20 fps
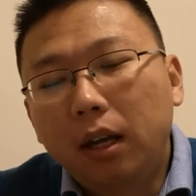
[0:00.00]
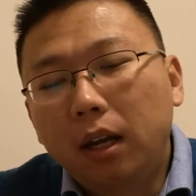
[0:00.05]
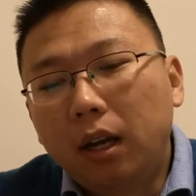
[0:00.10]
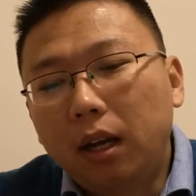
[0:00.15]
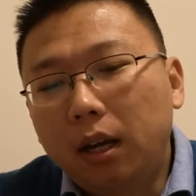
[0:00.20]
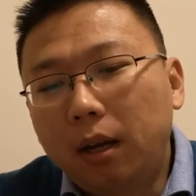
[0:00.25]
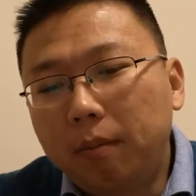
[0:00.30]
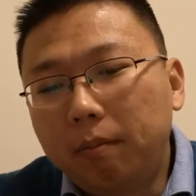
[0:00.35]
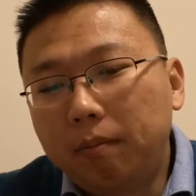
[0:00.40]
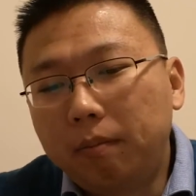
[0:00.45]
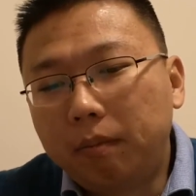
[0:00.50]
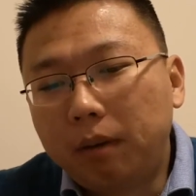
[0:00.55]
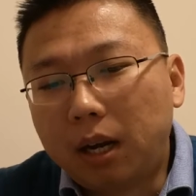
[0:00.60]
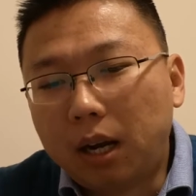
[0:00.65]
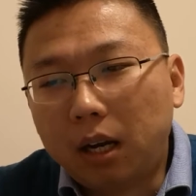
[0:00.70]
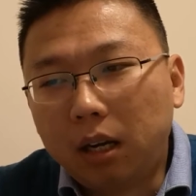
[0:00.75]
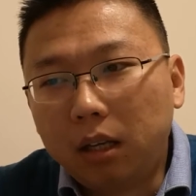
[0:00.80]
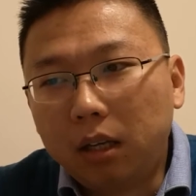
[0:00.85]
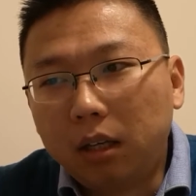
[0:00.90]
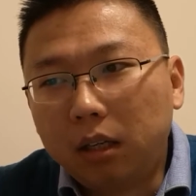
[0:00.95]

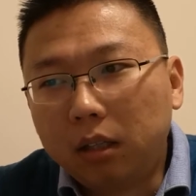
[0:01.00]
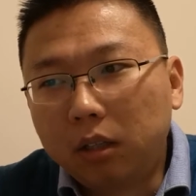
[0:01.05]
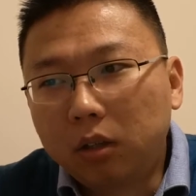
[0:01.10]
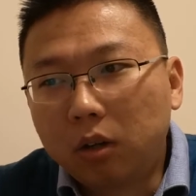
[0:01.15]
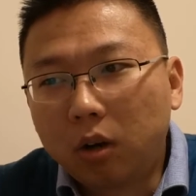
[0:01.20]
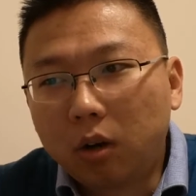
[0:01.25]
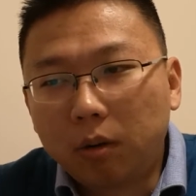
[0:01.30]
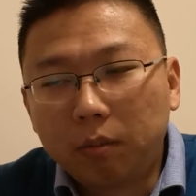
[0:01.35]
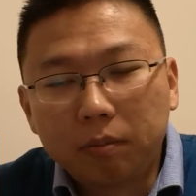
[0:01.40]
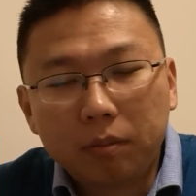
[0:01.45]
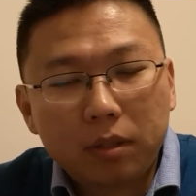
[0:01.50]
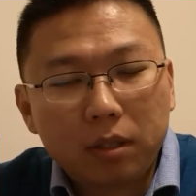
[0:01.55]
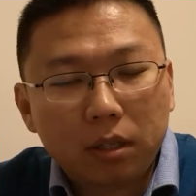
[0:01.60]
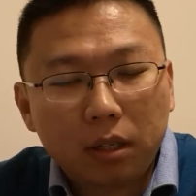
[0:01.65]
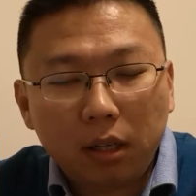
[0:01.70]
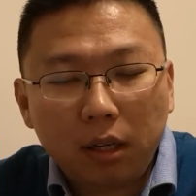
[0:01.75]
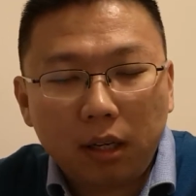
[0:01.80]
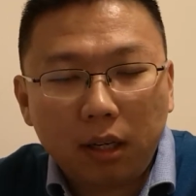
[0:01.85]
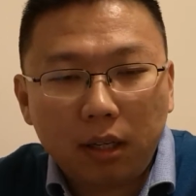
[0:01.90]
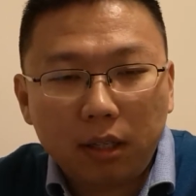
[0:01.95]
Other comms
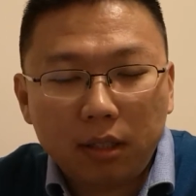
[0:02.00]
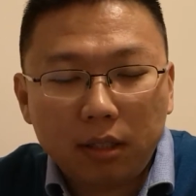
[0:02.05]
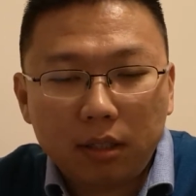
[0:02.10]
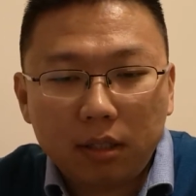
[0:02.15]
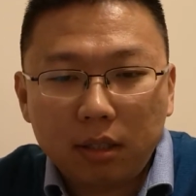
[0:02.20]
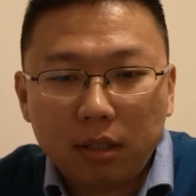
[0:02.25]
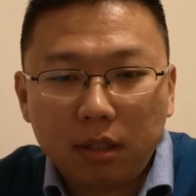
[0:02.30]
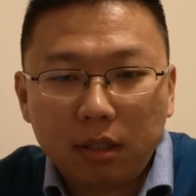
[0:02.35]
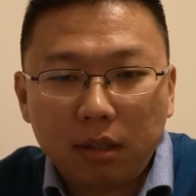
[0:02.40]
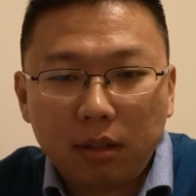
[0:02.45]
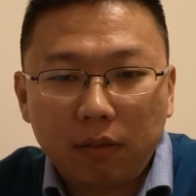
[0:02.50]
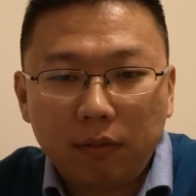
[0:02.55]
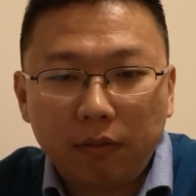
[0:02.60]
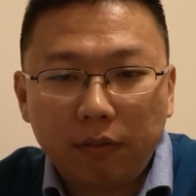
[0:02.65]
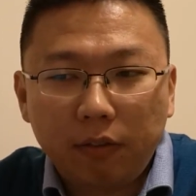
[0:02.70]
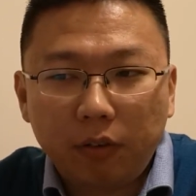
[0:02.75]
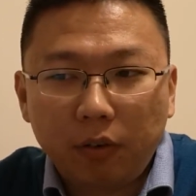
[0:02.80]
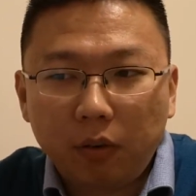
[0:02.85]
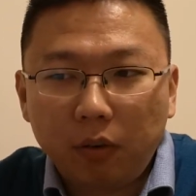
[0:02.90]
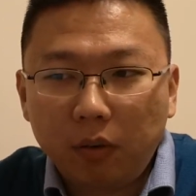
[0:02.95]
is
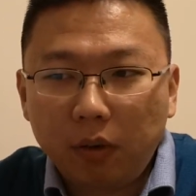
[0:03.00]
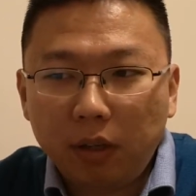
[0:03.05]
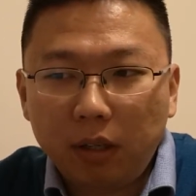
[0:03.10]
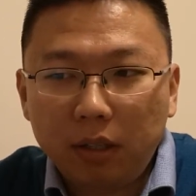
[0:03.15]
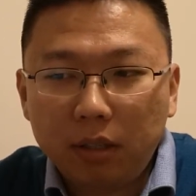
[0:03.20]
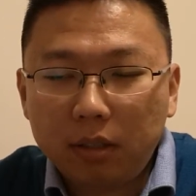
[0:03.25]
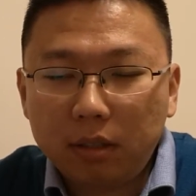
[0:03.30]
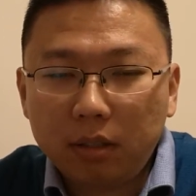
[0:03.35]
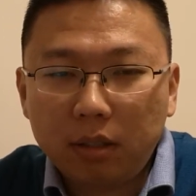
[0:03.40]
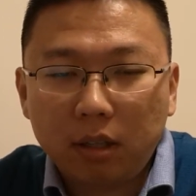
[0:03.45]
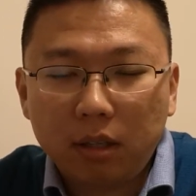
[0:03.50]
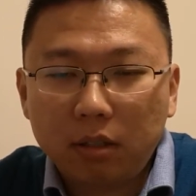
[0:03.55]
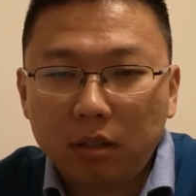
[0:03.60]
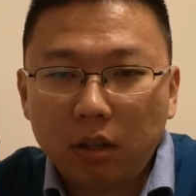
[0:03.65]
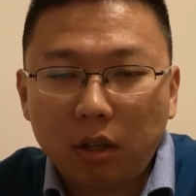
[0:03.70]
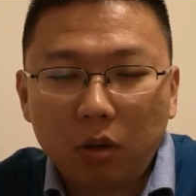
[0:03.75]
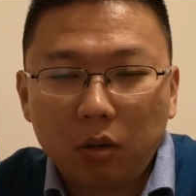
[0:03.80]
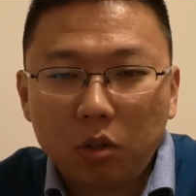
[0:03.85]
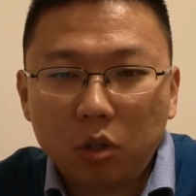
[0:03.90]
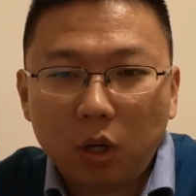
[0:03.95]
there's
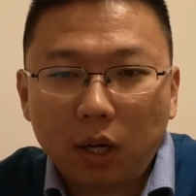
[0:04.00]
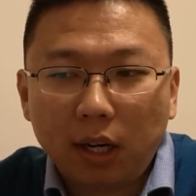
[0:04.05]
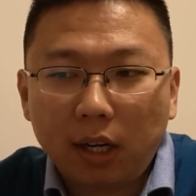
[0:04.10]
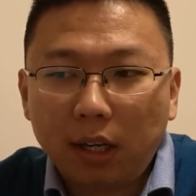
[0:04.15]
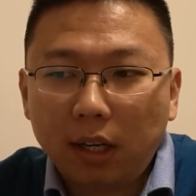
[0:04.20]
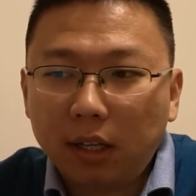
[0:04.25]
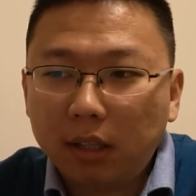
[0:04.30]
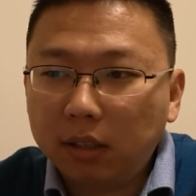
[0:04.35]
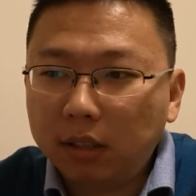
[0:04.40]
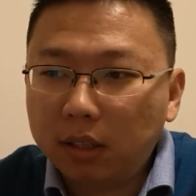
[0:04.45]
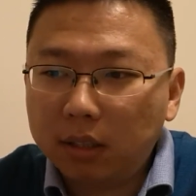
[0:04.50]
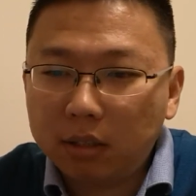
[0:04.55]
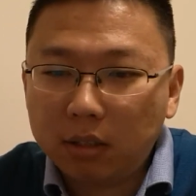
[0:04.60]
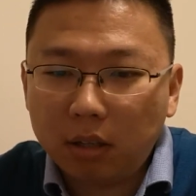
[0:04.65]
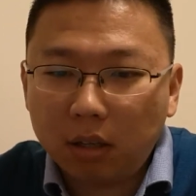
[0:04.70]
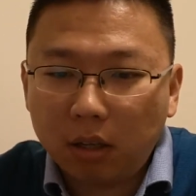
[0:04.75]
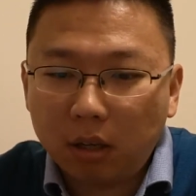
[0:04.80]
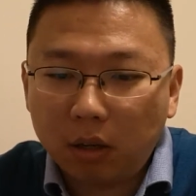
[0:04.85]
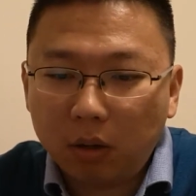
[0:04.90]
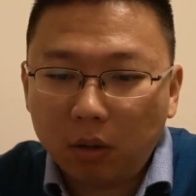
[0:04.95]
no training, there's
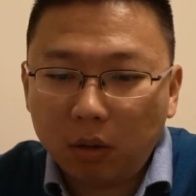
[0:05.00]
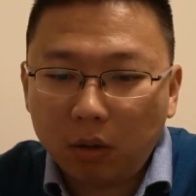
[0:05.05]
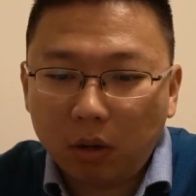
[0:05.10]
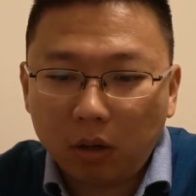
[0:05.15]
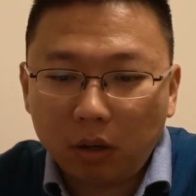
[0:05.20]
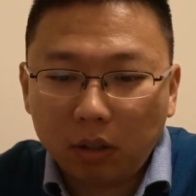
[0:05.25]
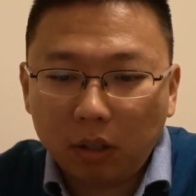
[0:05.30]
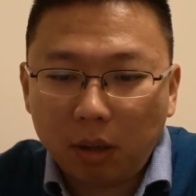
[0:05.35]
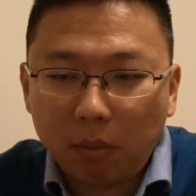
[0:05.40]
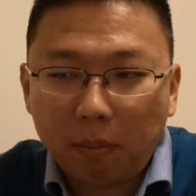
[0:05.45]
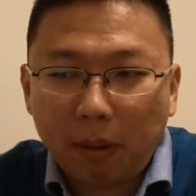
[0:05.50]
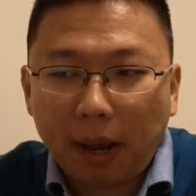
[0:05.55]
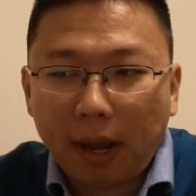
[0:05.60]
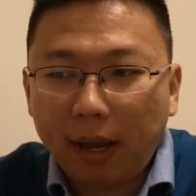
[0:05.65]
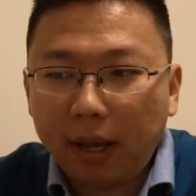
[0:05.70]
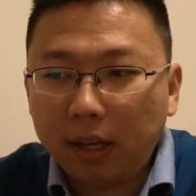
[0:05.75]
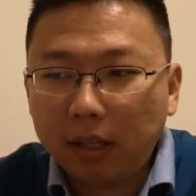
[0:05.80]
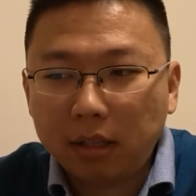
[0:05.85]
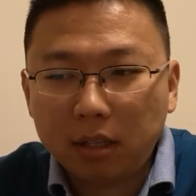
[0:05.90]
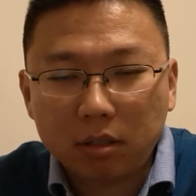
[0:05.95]
no holiday
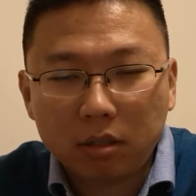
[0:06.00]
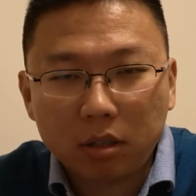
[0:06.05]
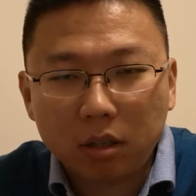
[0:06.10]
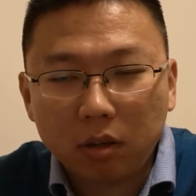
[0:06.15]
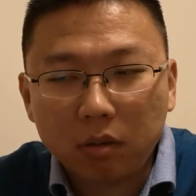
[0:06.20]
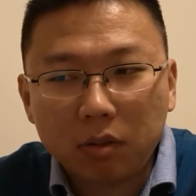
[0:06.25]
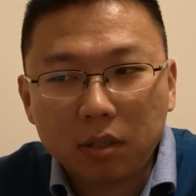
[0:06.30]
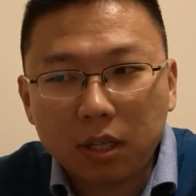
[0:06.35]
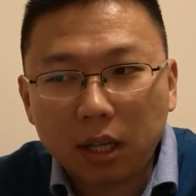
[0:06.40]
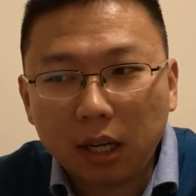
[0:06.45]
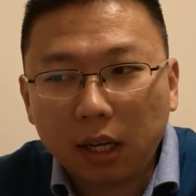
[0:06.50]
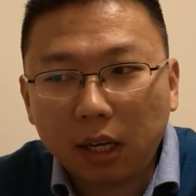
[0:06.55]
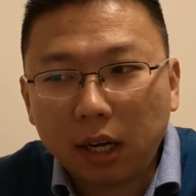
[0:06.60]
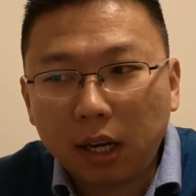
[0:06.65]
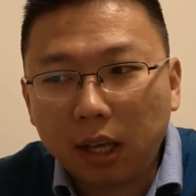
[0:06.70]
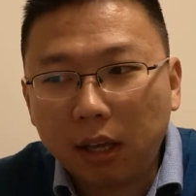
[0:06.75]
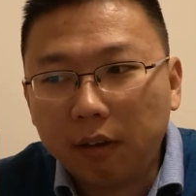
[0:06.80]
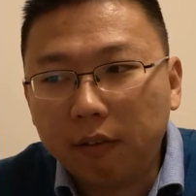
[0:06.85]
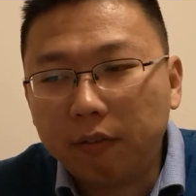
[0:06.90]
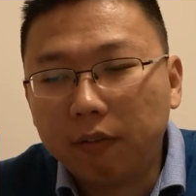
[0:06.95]
pay, there's no sick
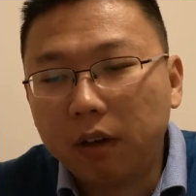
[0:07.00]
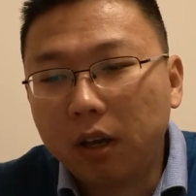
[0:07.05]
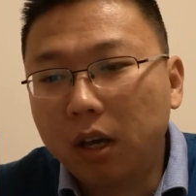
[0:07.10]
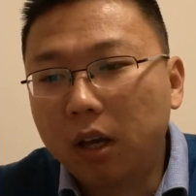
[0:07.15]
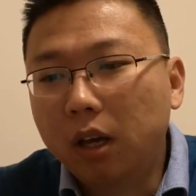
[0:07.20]
leave.